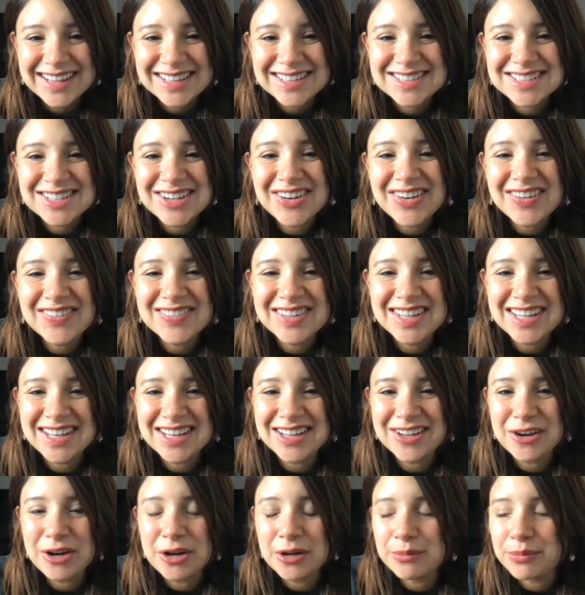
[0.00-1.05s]
So I'm
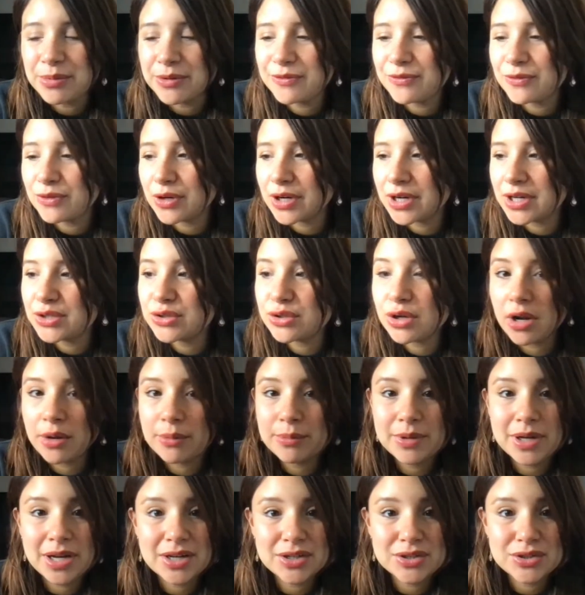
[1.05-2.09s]
getting on before I
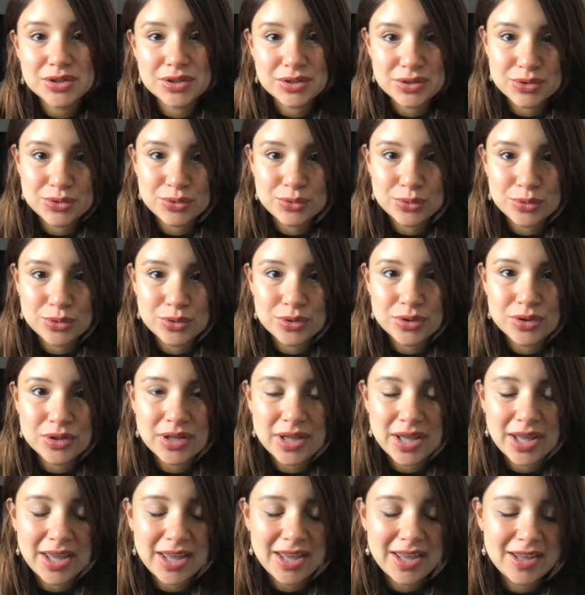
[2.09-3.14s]
drop Nash to school
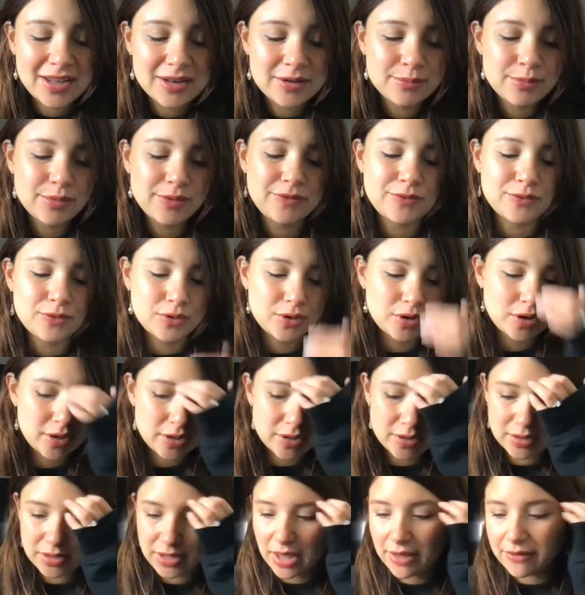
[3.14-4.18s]
and
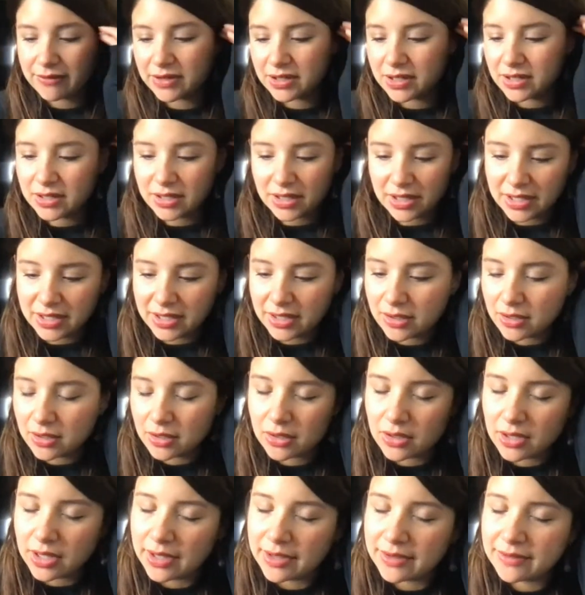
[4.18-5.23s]
before Kevin and I get
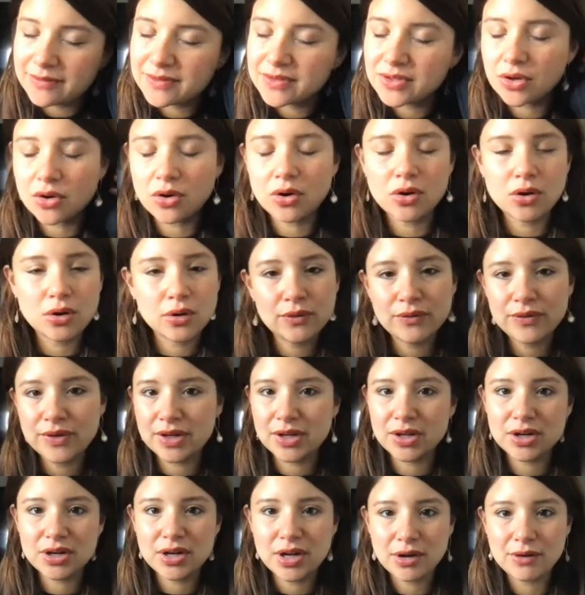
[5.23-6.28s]
our lives all
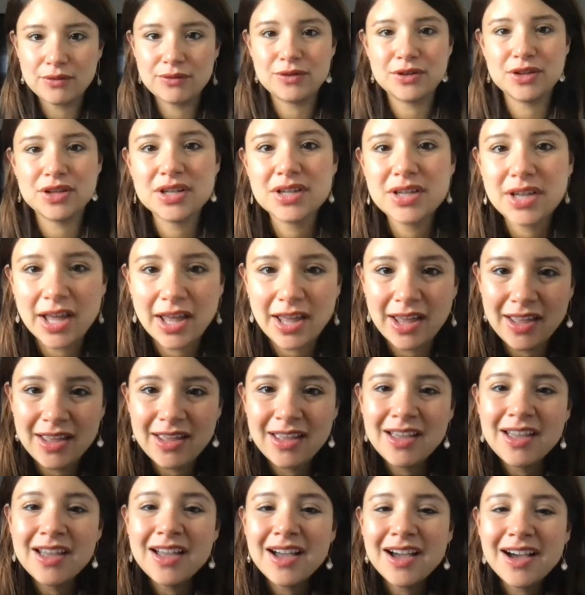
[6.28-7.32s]
figured out for the day.
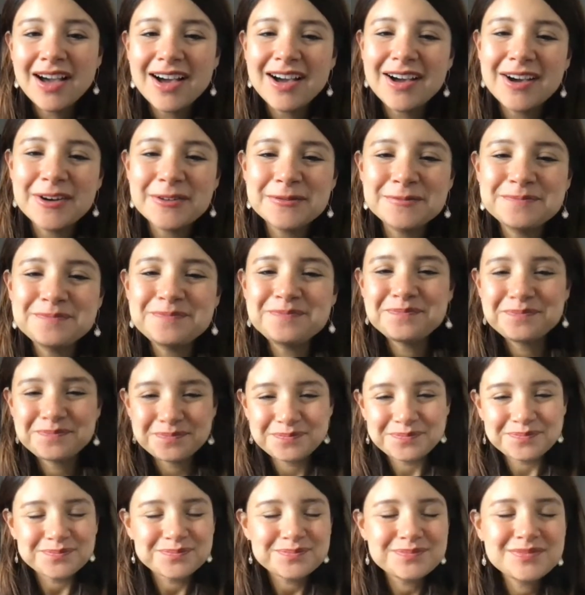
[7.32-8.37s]
Um,
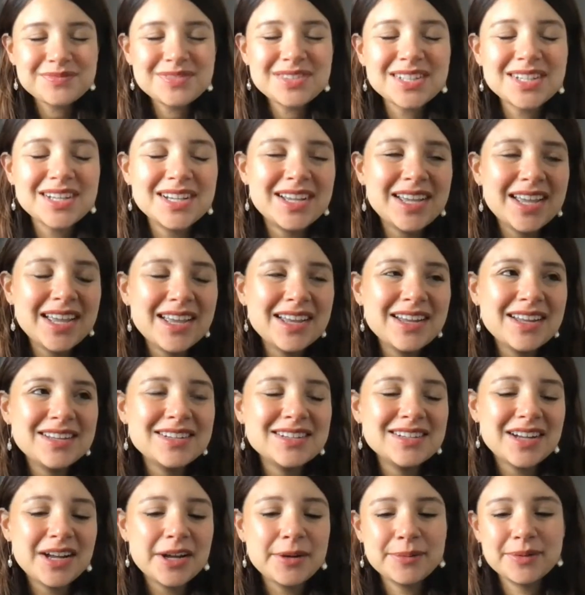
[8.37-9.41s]

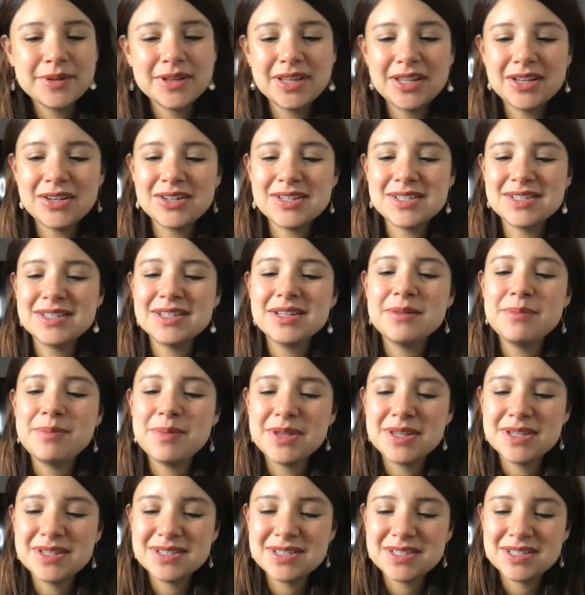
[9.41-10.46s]
and I'm a little
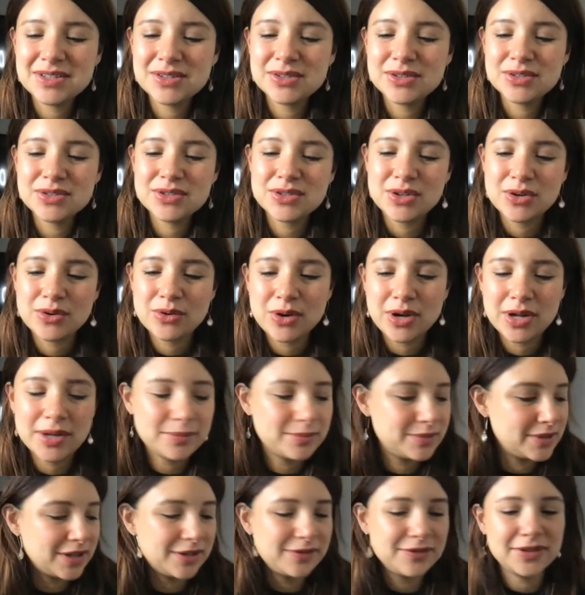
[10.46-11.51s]
sleepy still, so
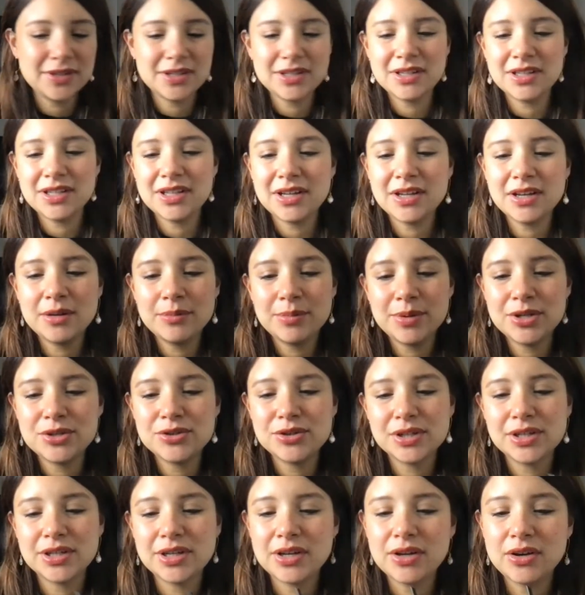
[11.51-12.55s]
I'm definitely going to be
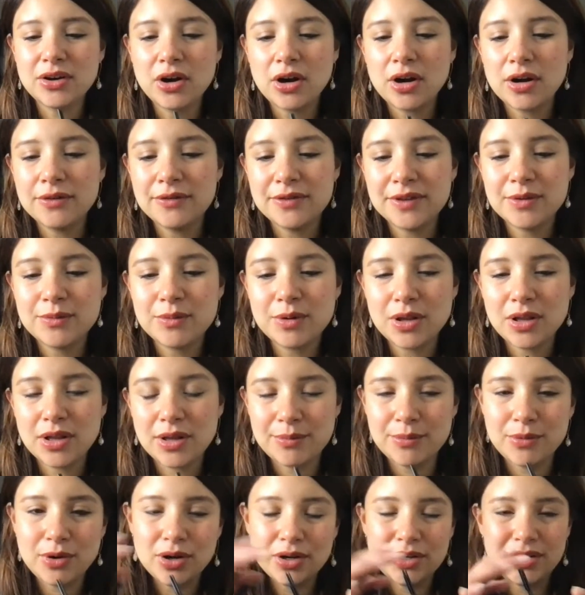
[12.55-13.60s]
drinking coffee while
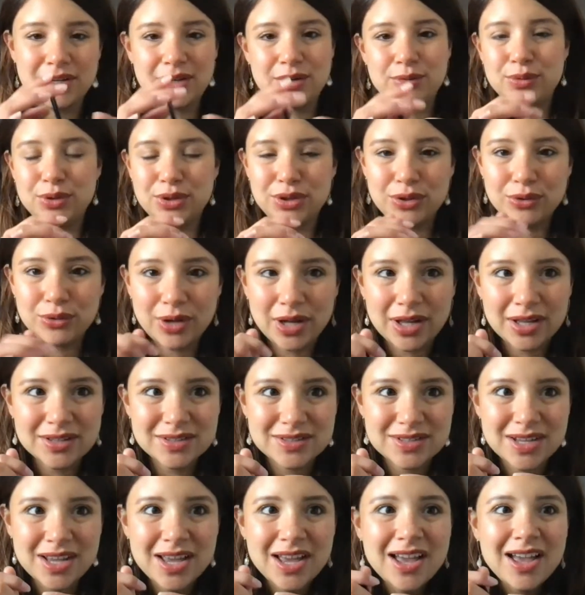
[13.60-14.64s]
I'm on here with you
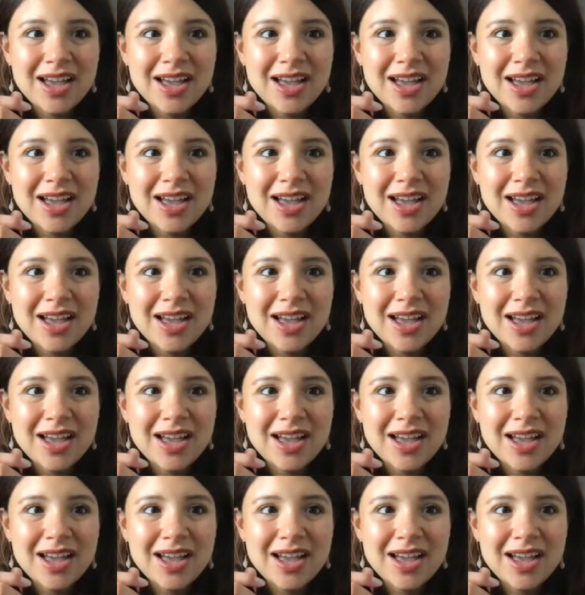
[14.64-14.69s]
guys.